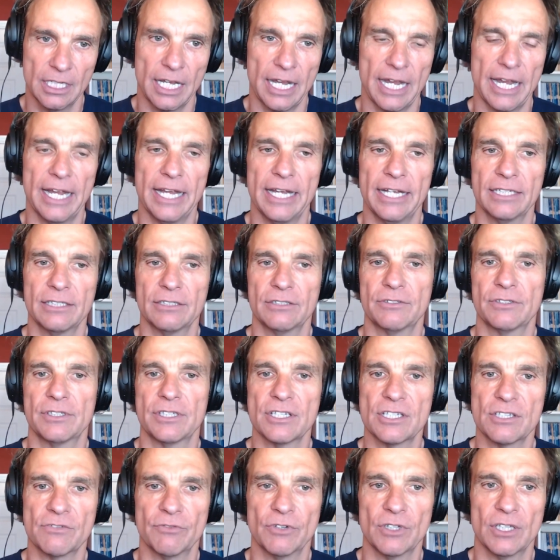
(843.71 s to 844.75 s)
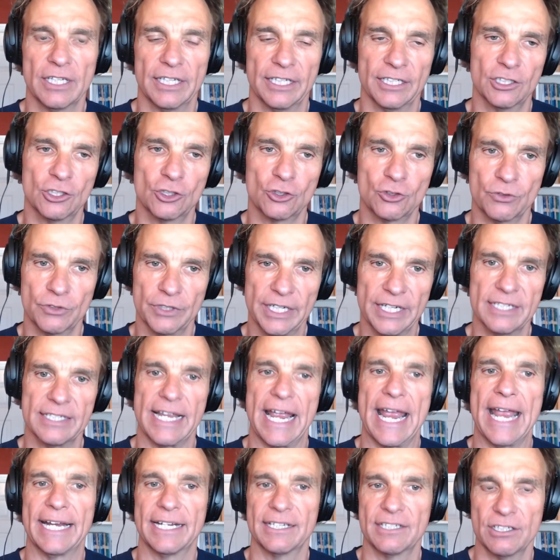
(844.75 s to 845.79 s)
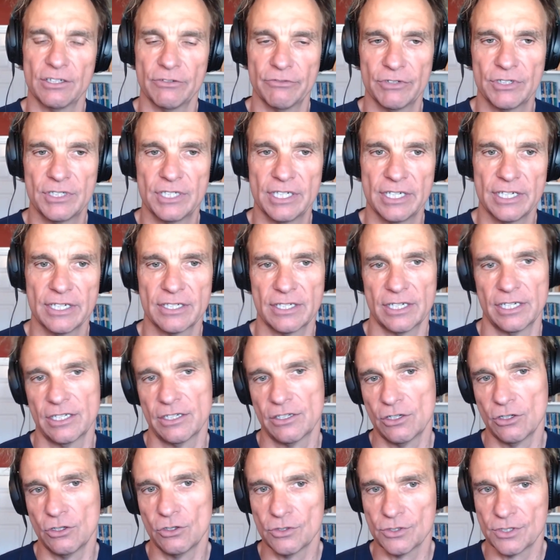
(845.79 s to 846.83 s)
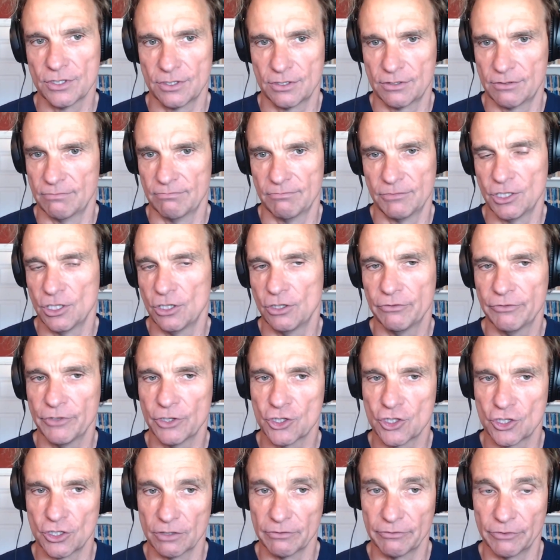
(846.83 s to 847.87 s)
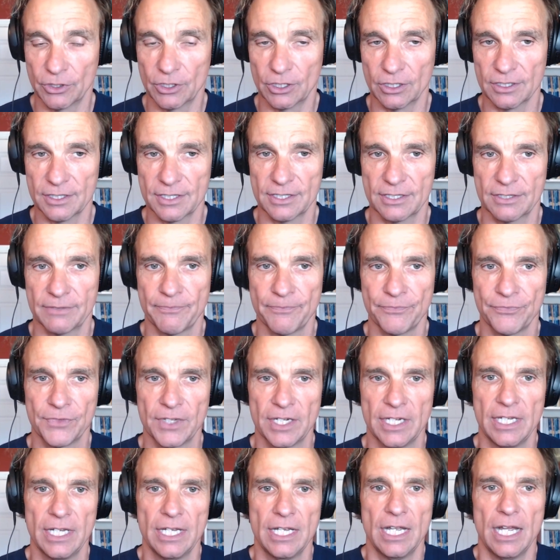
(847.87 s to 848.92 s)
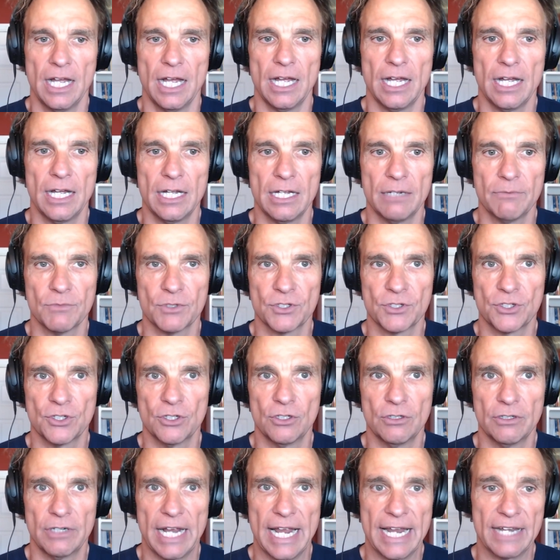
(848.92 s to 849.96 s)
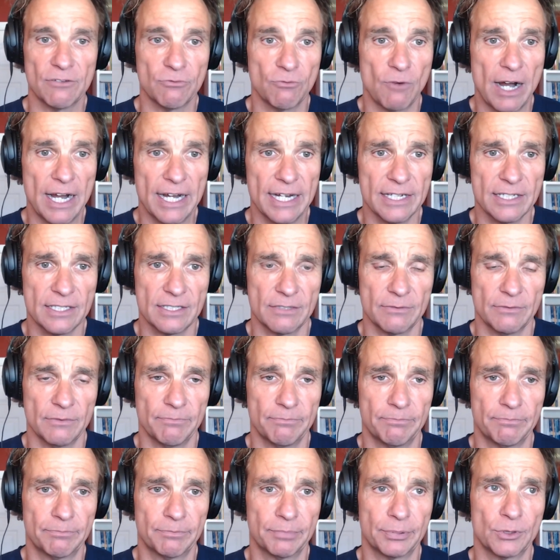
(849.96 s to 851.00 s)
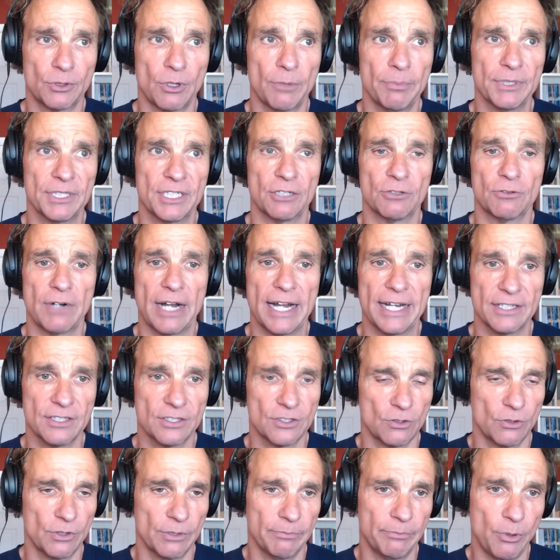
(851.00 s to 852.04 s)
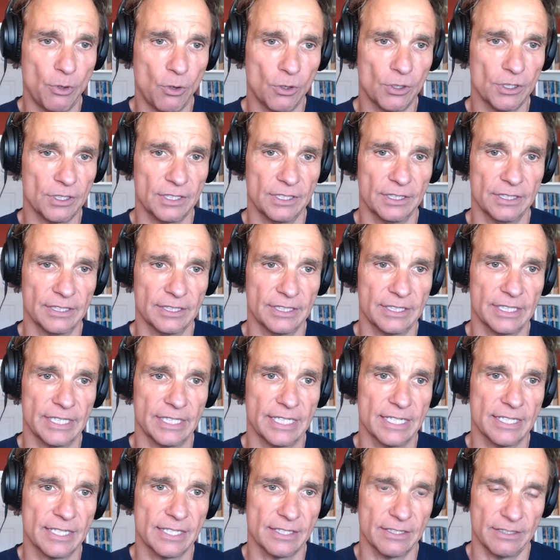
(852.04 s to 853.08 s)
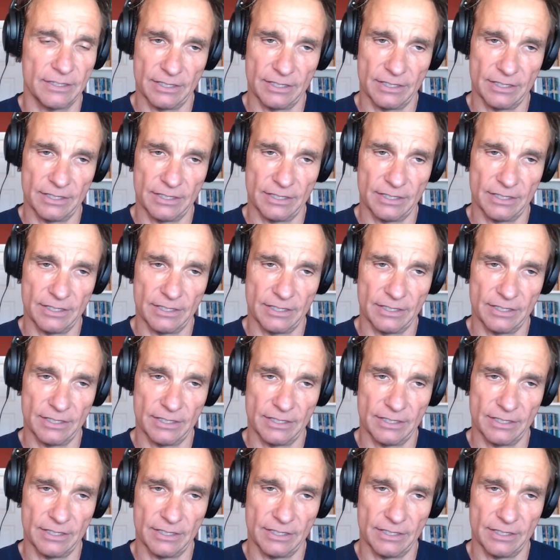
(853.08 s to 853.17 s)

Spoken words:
and this will increase activities in those virtual worlds. And why is property rights so important is